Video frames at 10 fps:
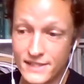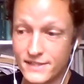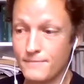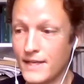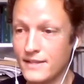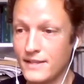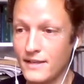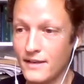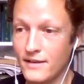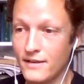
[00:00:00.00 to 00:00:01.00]
and
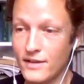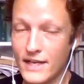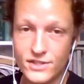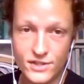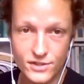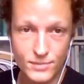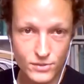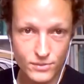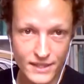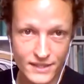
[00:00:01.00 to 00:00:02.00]
the connections
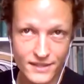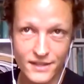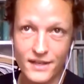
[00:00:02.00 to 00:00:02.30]
between